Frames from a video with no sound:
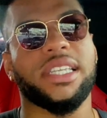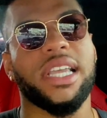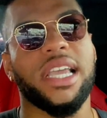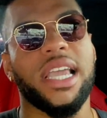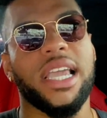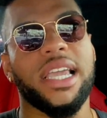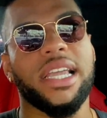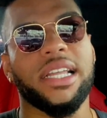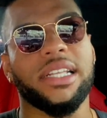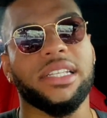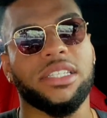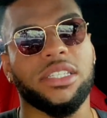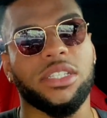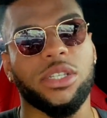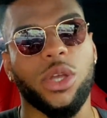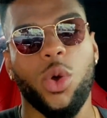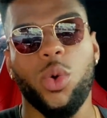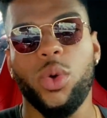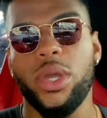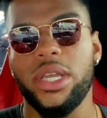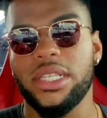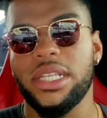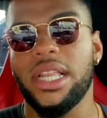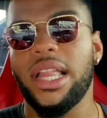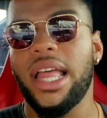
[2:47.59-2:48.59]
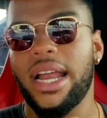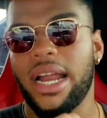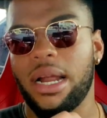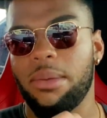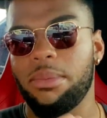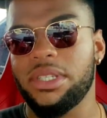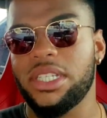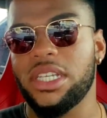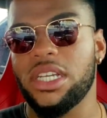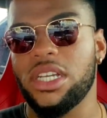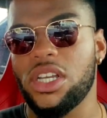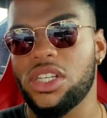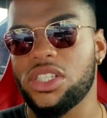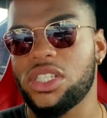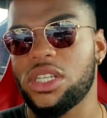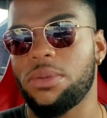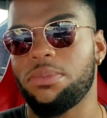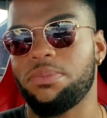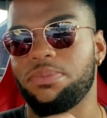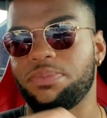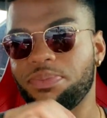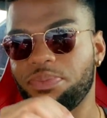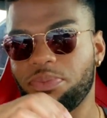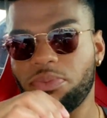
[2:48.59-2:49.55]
it is so, like, I'm going to tell y'all something.